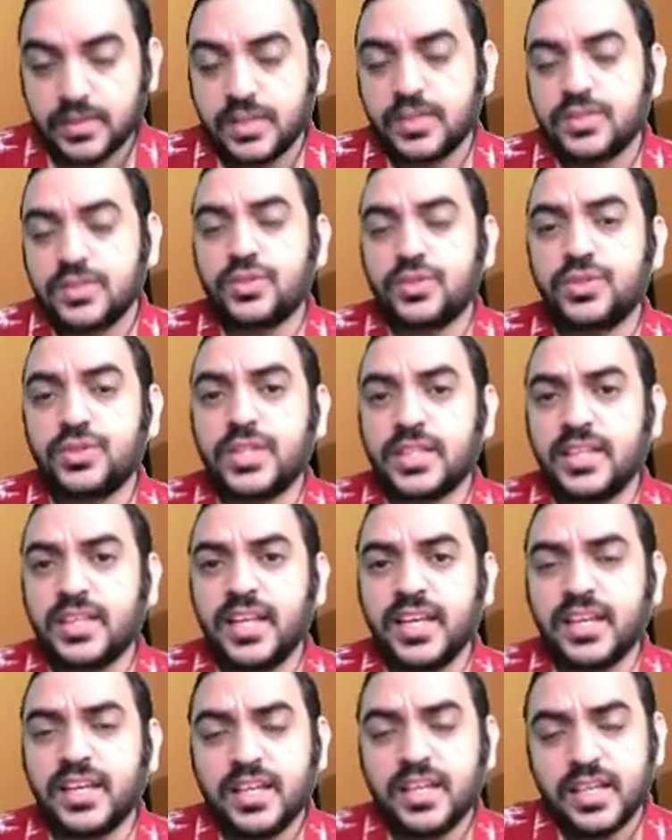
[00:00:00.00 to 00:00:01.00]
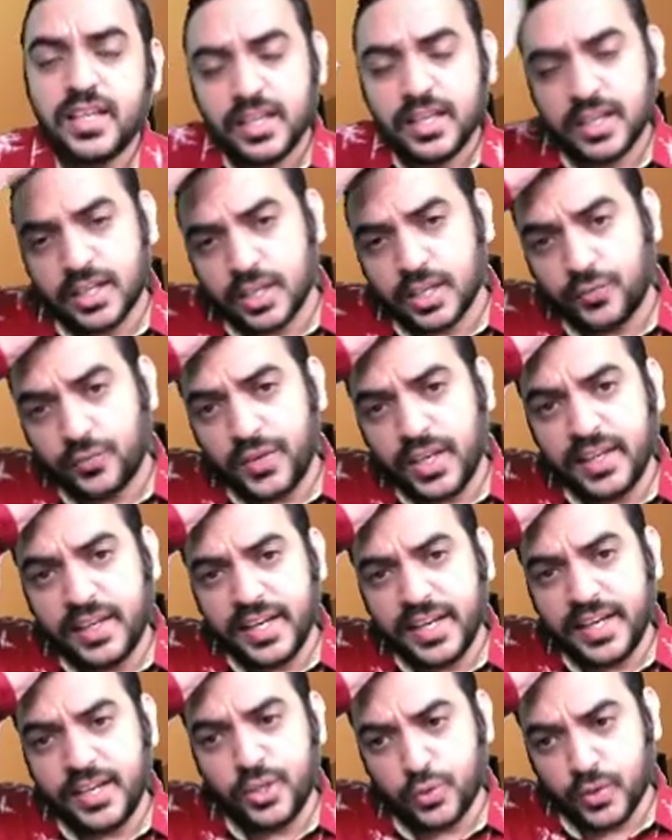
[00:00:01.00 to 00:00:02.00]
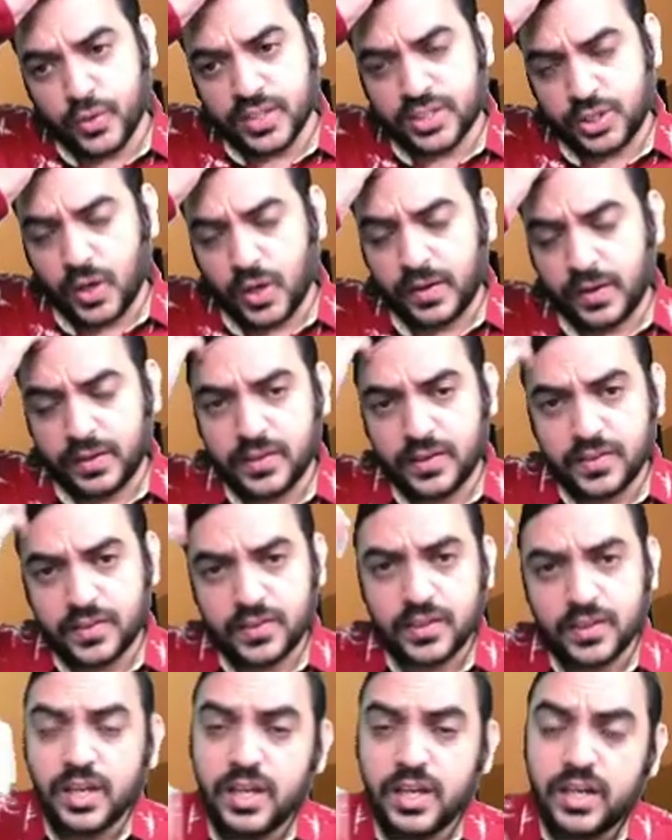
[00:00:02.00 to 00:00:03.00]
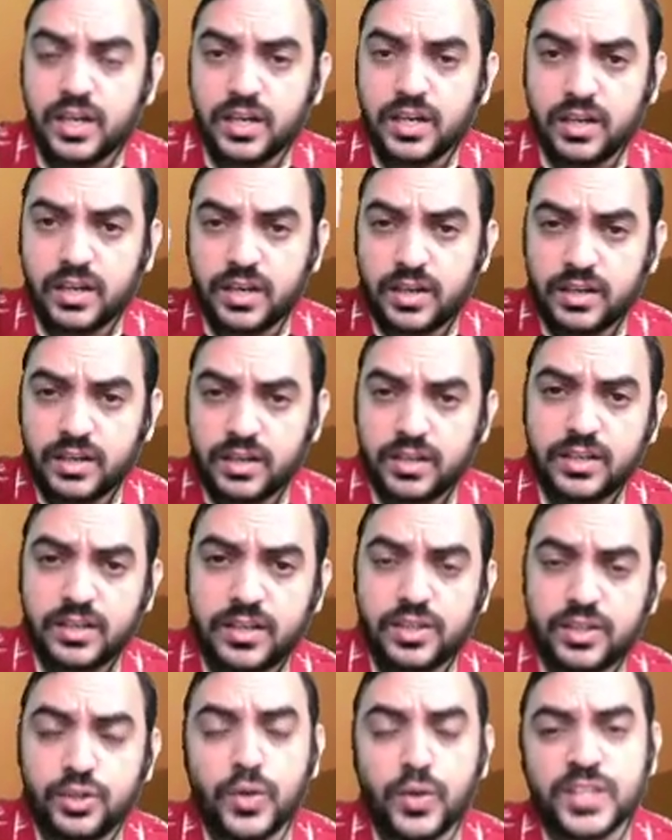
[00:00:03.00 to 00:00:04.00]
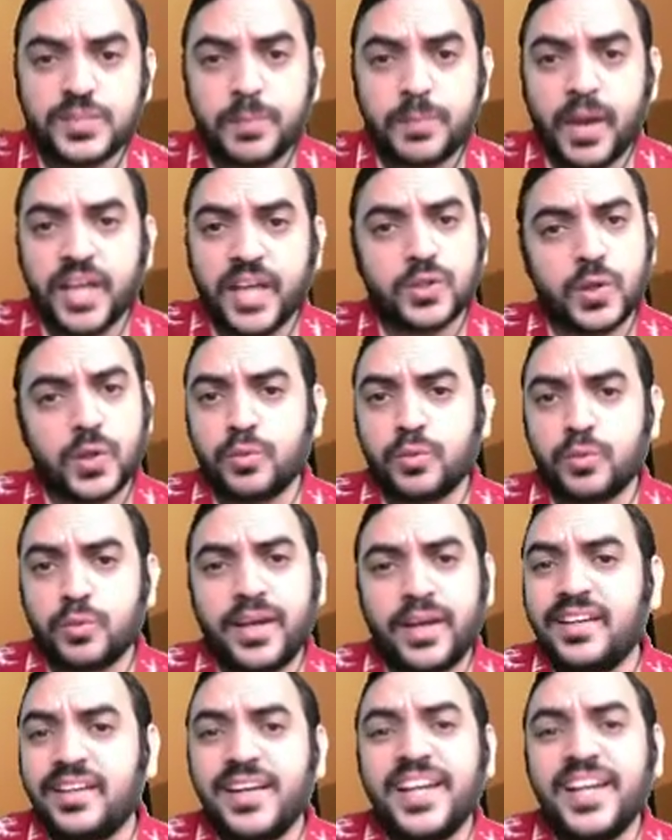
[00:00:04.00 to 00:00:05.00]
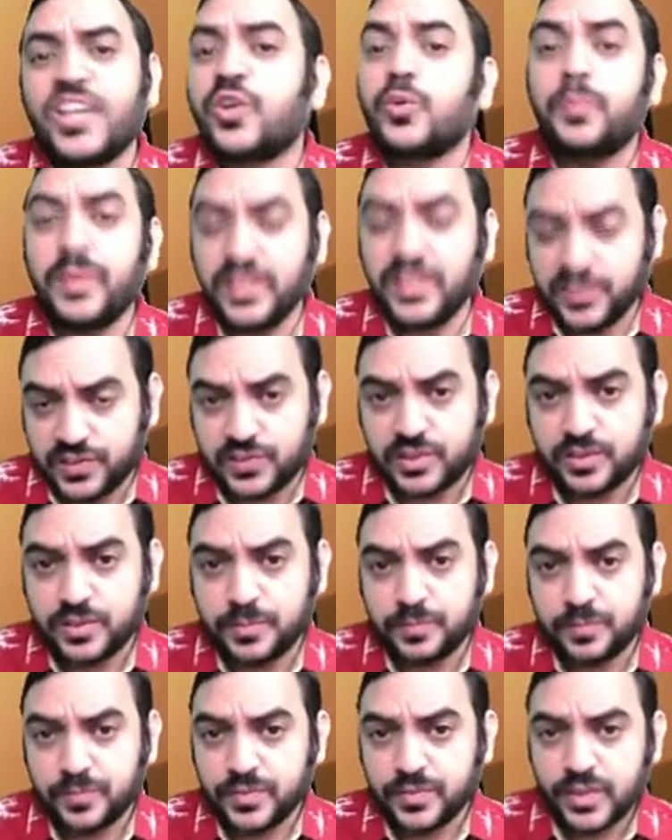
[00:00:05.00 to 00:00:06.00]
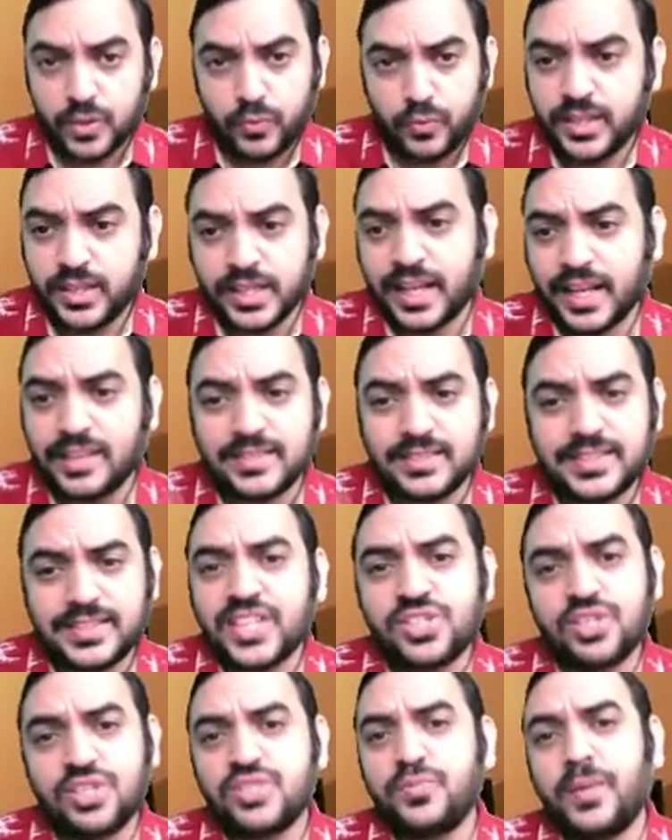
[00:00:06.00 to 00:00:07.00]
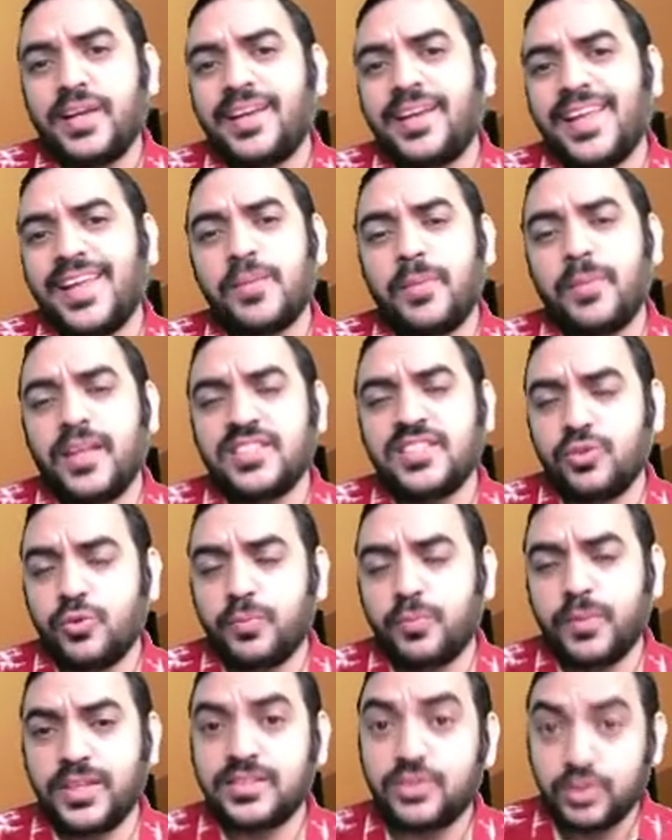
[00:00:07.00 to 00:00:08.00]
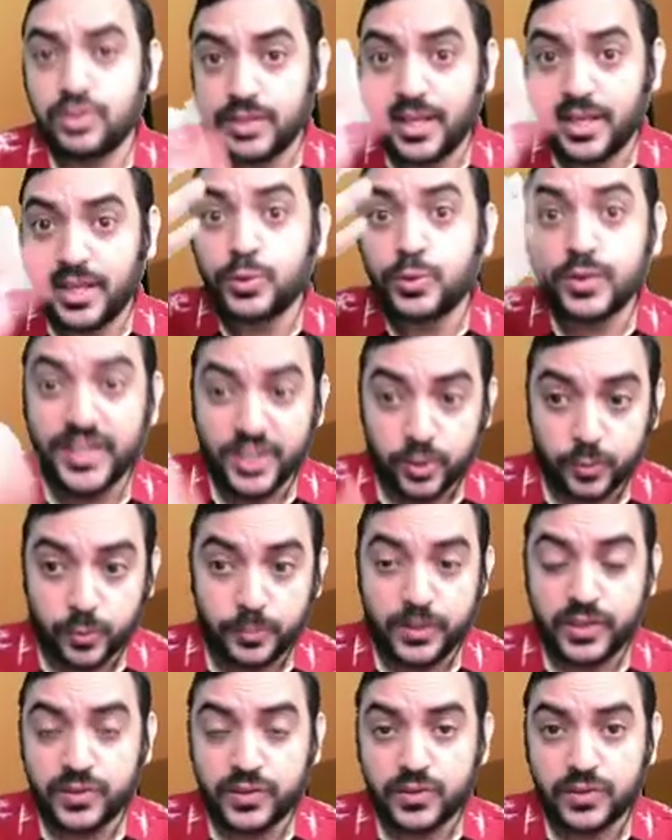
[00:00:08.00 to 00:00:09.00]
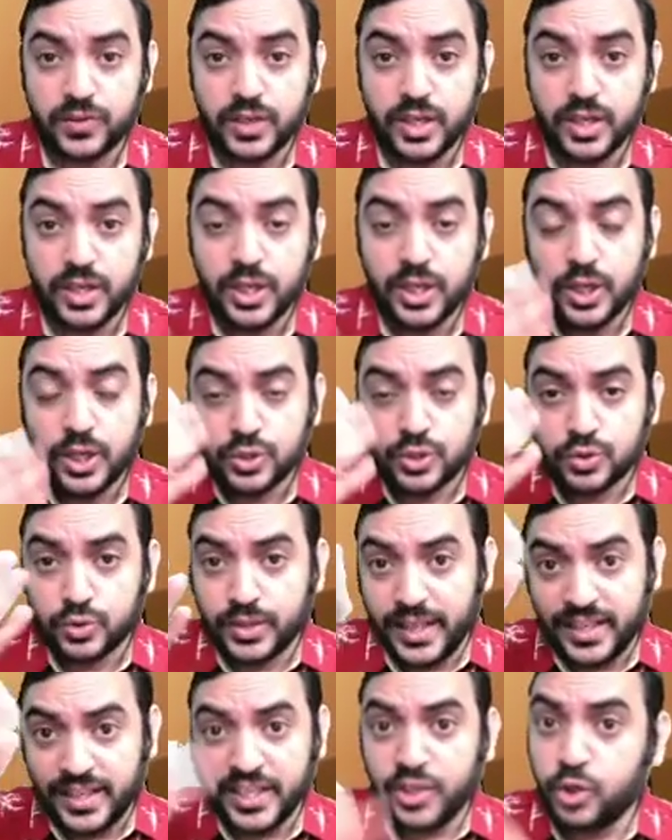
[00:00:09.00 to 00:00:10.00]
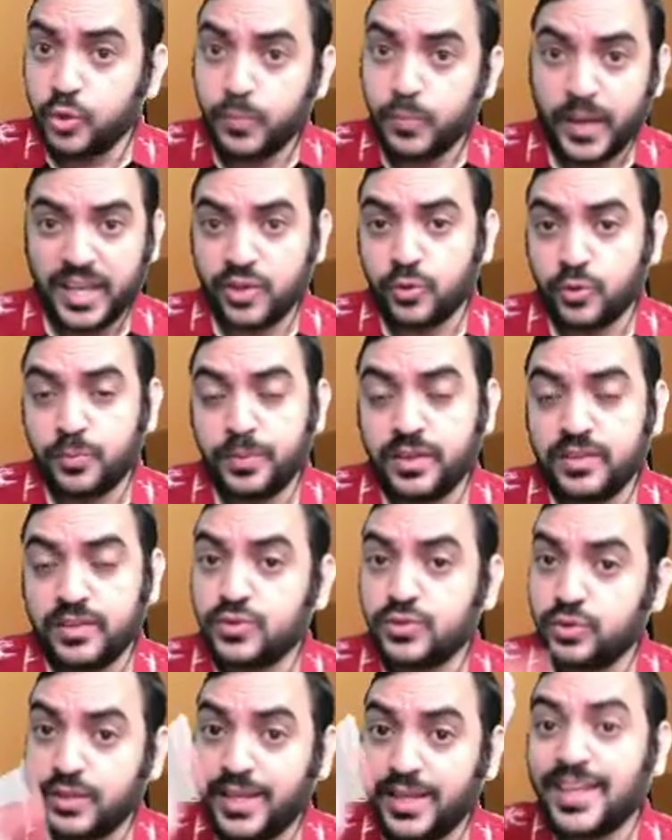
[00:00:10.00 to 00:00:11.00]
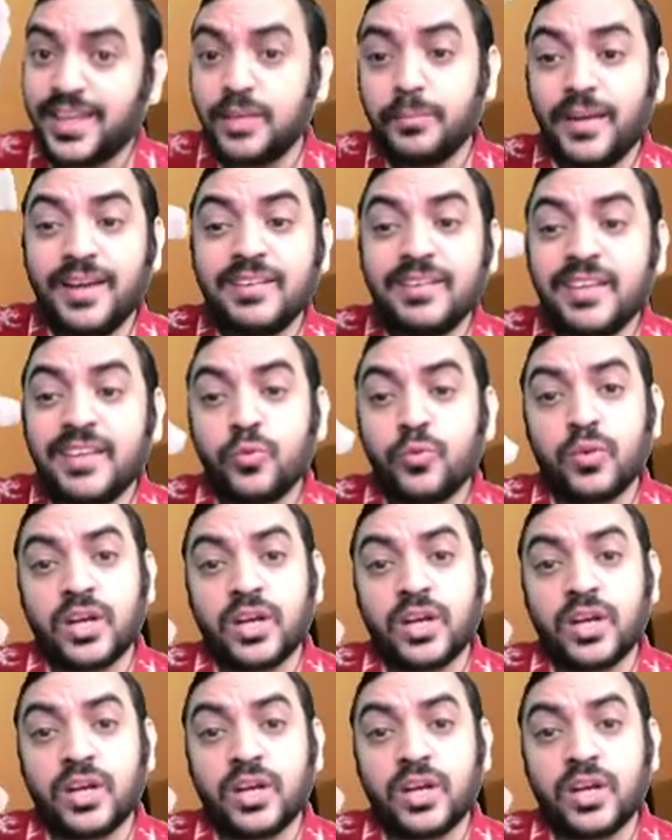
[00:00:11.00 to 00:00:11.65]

So just like we need US dollars, US banks also might need rupees. When the transactions might take place in rupees, though they also need rupees. So they need to buy rupees, so they can maintain one